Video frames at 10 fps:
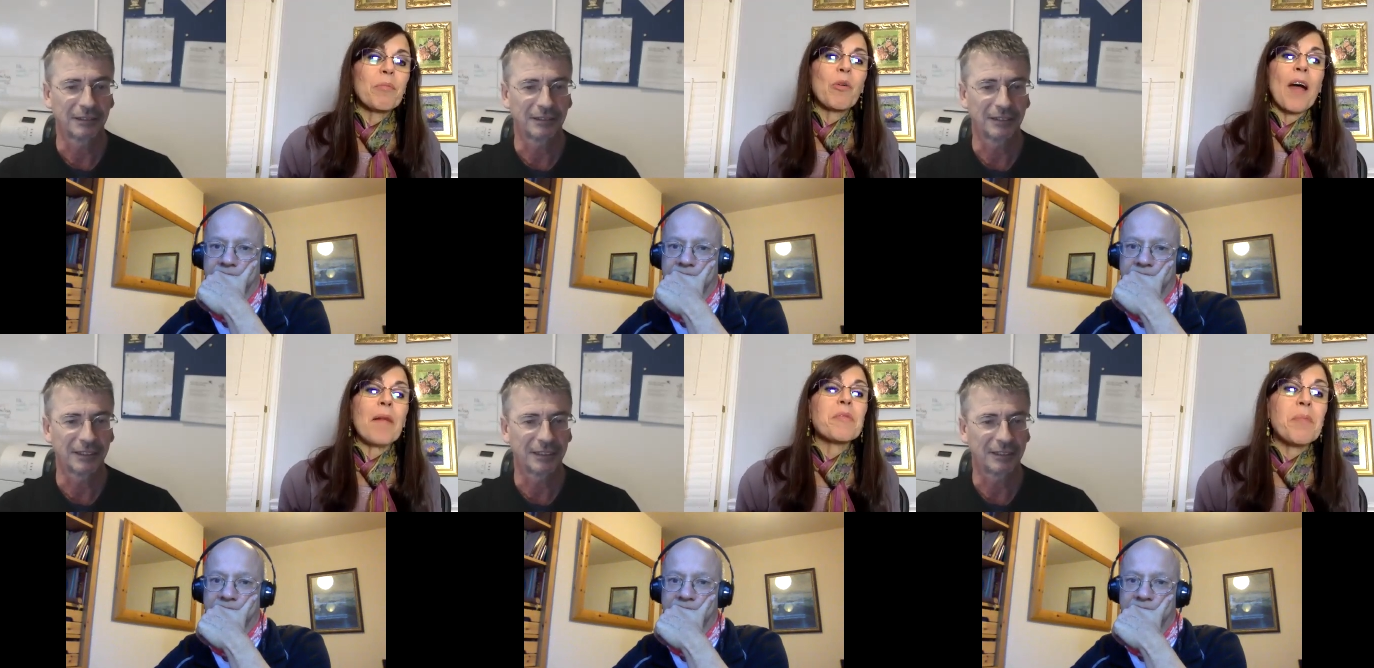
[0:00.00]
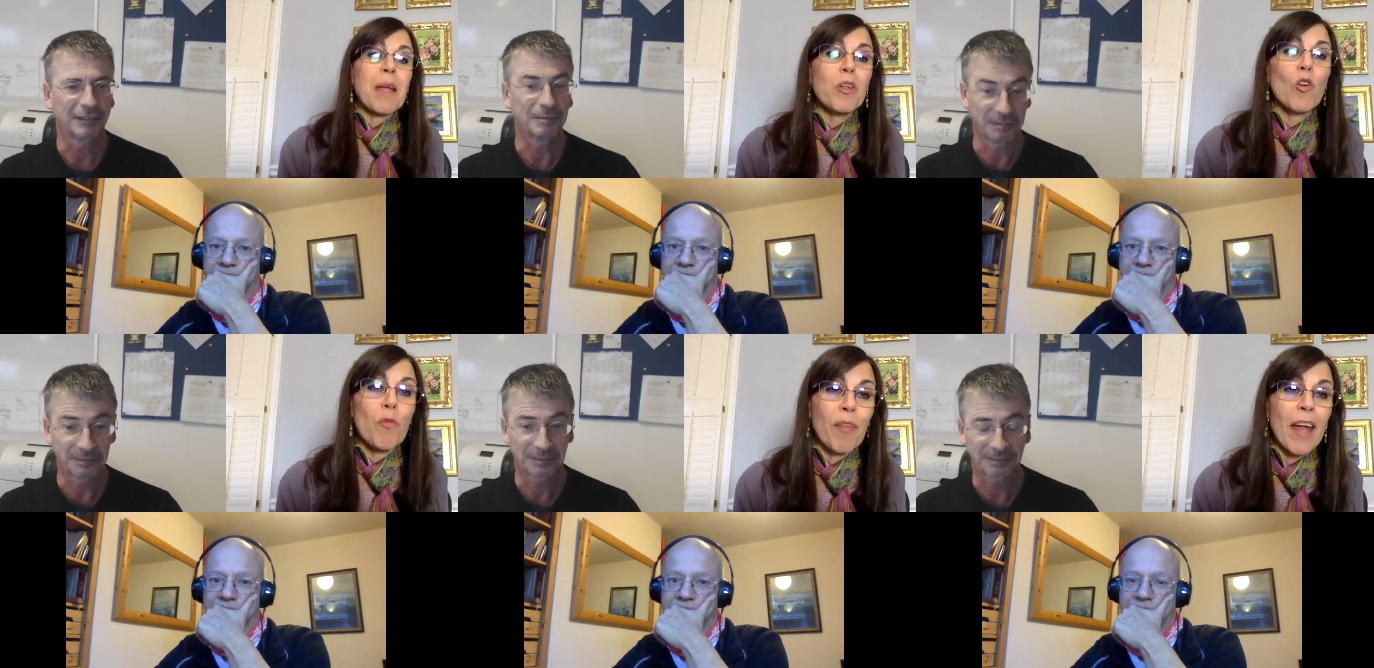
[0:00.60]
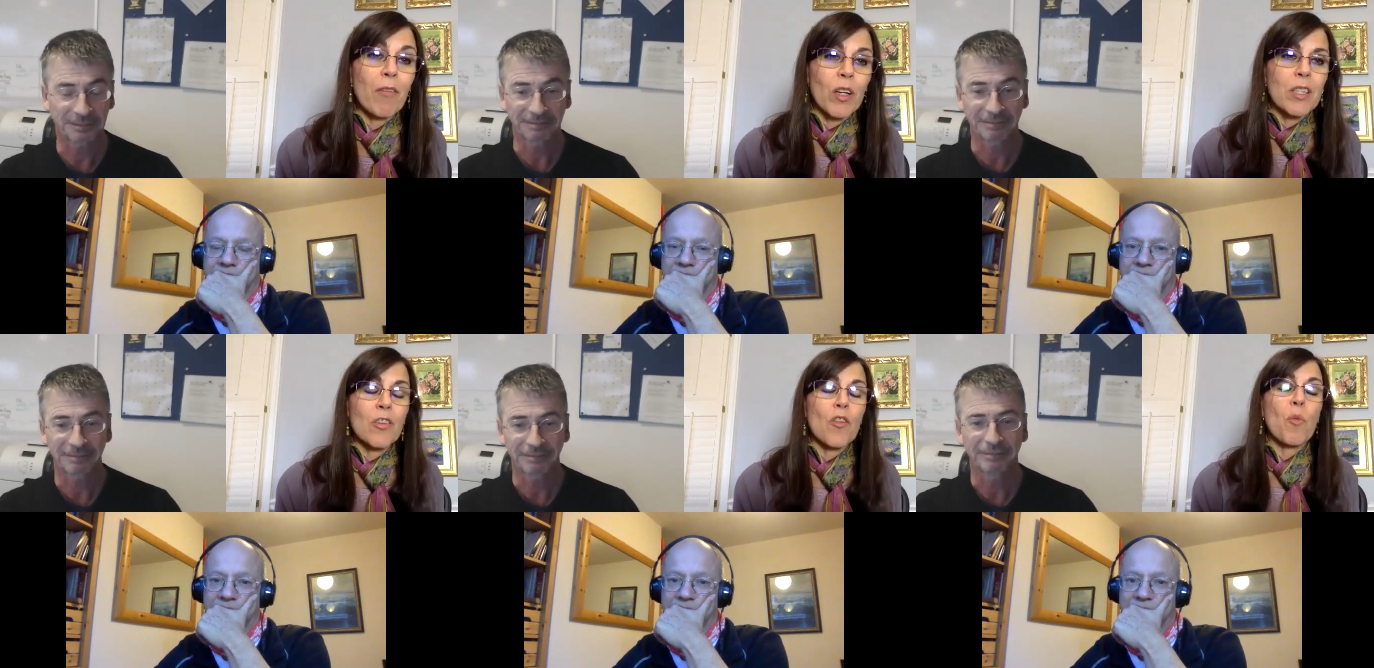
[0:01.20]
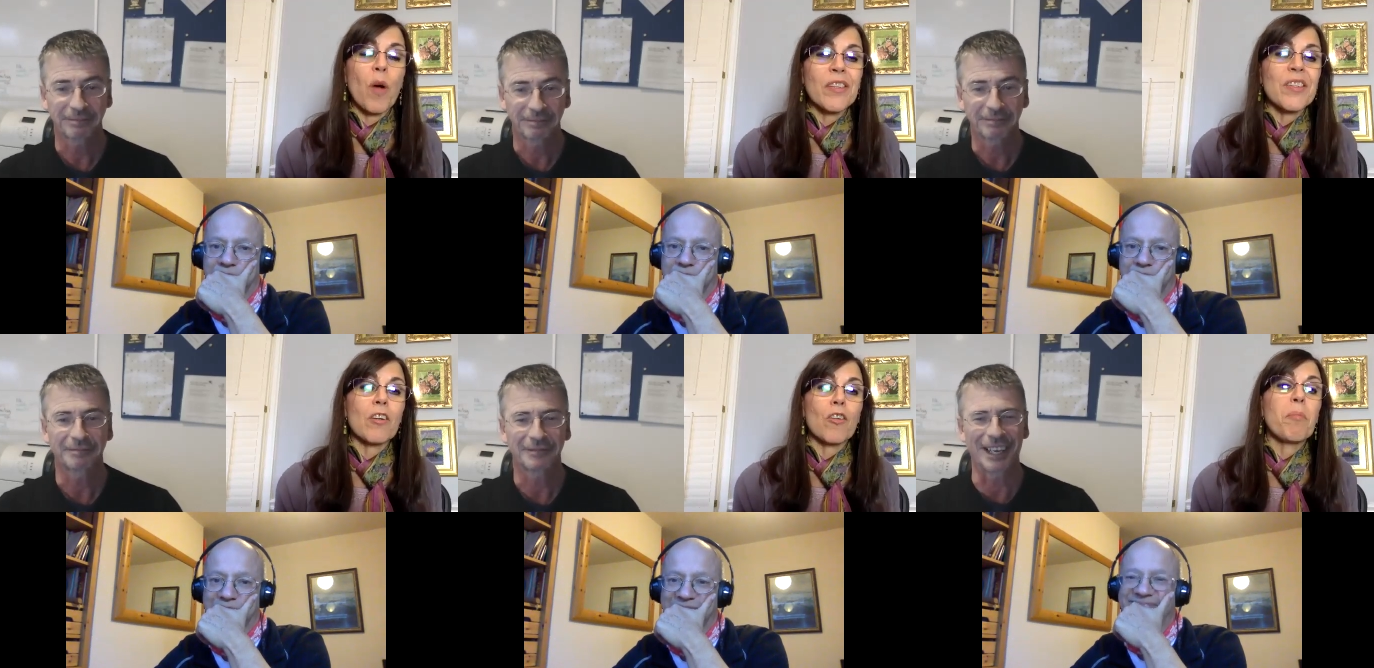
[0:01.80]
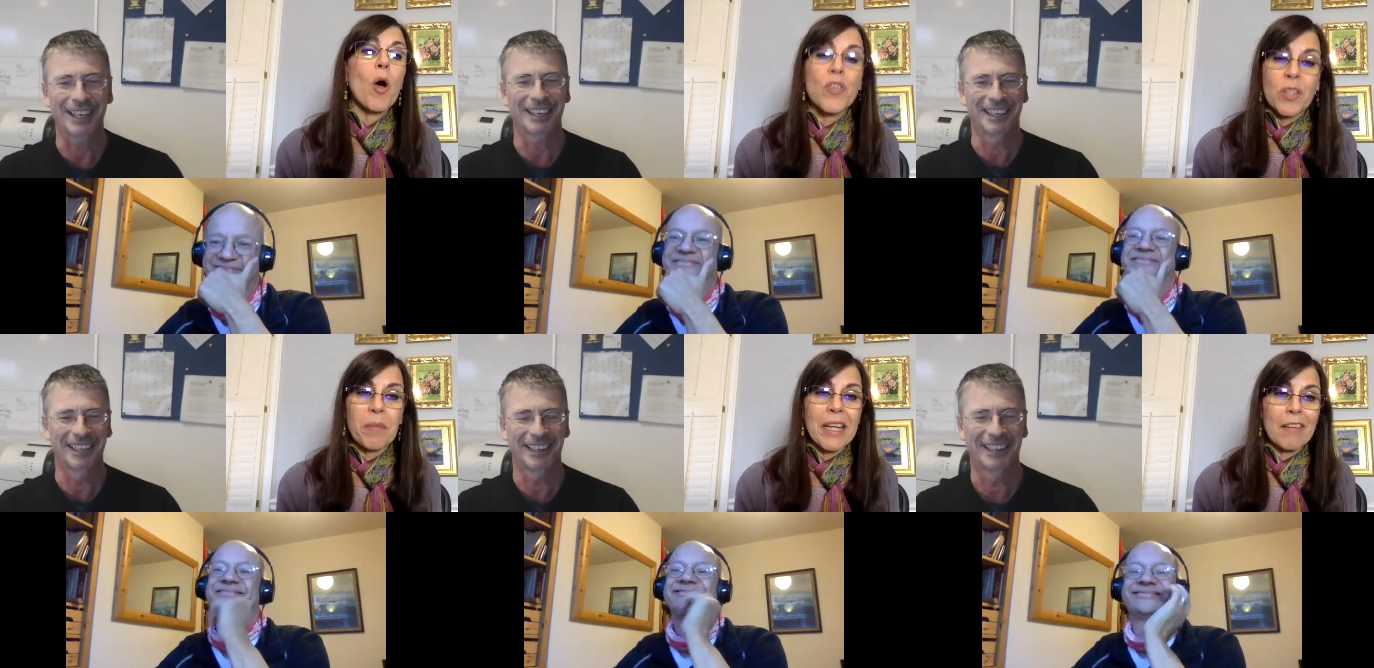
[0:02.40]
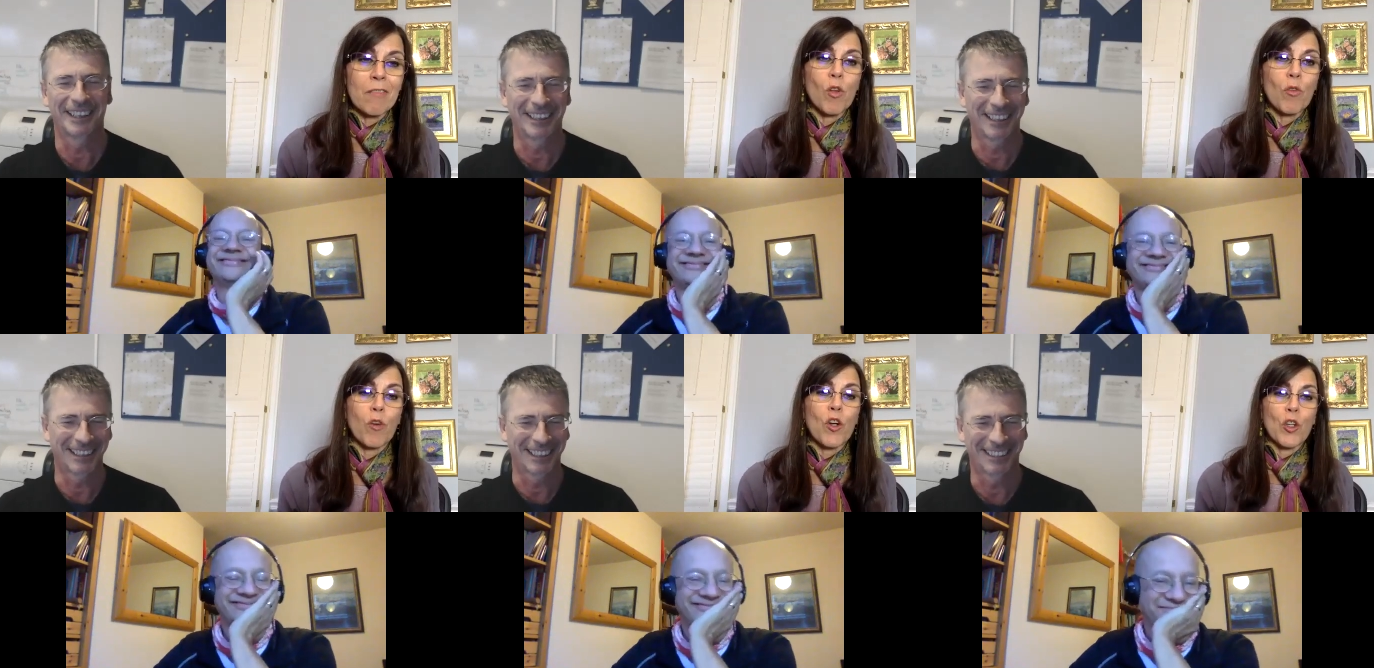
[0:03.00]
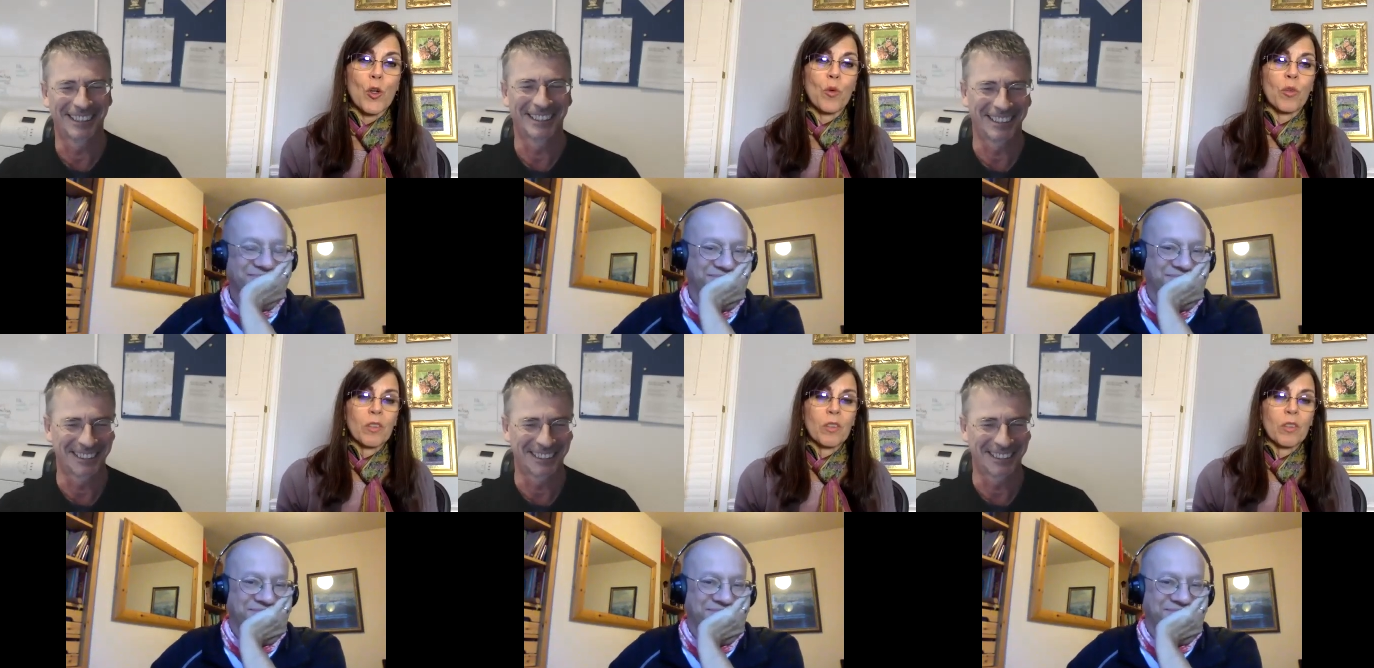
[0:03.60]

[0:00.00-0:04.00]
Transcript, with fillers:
Speaker 1: perhaps maybe your favorites or the ones that are most meaningful for you.